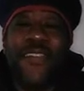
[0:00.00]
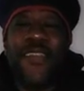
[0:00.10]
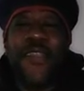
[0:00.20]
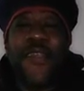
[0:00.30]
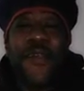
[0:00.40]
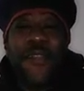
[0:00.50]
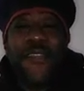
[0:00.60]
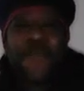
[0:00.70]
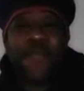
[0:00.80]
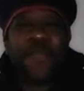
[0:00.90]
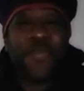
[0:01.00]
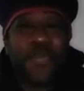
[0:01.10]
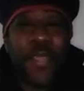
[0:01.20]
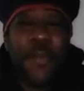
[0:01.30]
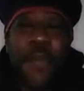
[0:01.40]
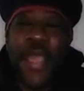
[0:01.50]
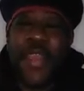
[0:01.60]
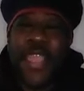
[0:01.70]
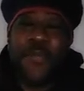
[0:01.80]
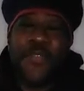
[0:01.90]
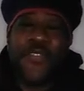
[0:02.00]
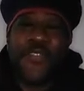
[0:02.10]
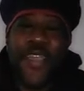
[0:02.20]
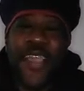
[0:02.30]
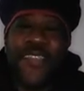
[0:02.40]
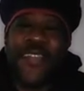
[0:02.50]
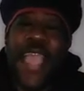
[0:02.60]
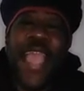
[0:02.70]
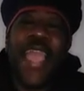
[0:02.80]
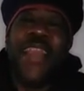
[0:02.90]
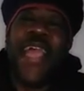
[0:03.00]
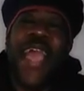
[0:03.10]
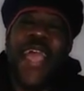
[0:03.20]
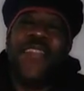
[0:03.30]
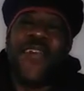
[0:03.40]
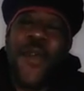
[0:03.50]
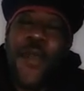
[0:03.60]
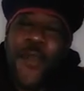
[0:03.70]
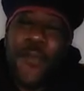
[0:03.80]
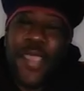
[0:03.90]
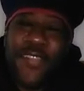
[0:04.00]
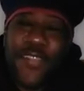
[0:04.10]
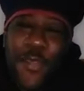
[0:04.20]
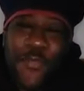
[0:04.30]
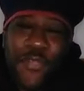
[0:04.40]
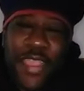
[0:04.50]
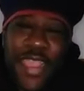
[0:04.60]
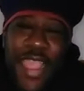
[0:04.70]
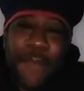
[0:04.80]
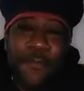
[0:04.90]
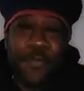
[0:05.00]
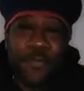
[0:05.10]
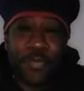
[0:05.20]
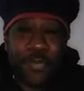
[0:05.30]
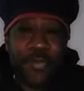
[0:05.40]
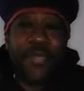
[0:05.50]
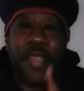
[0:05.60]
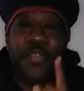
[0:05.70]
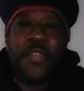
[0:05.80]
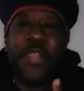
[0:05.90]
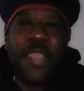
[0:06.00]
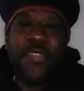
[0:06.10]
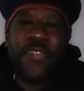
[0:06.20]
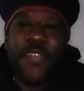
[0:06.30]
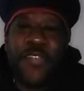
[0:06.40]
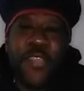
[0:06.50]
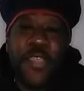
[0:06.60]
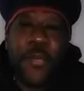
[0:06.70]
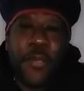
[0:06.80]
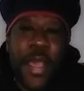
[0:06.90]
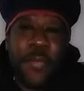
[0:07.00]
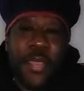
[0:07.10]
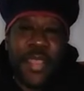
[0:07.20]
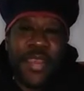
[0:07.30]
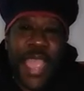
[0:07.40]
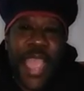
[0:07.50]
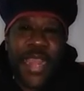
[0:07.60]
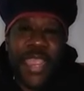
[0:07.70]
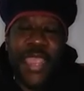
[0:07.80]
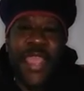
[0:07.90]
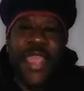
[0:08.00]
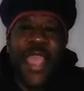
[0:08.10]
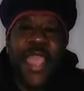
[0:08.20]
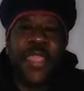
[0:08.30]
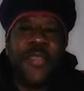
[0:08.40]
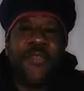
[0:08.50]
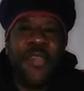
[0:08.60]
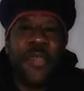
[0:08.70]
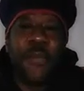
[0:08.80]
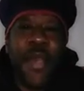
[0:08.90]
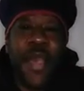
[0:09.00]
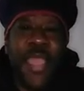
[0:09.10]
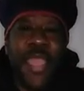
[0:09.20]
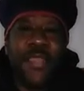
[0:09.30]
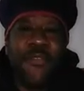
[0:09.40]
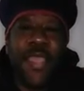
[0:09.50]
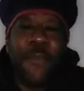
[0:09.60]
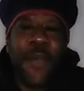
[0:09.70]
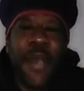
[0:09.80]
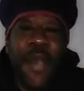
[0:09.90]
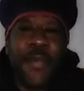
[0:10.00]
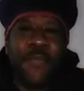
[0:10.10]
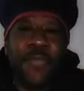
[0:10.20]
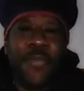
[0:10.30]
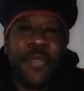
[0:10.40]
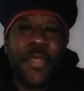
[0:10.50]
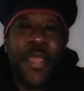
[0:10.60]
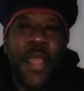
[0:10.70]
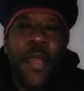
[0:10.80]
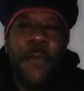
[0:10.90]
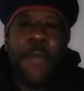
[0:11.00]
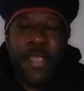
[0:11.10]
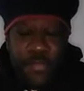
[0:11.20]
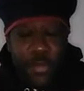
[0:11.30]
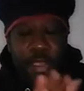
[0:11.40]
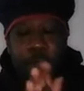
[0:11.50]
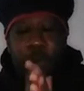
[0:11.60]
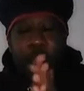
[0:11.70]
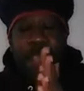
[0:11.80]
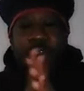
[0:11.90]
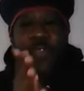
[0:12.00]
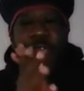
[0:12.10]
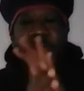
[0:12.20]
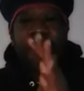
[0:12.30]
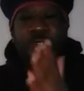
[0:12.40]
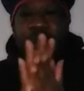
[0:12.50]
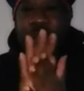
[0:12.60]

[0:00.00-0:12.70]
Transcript: and girls. My name is D.R.E.S, and as always, don't forget to listen to your mommy and daddy and your grandma and grandpa. Make sure you wash your hands so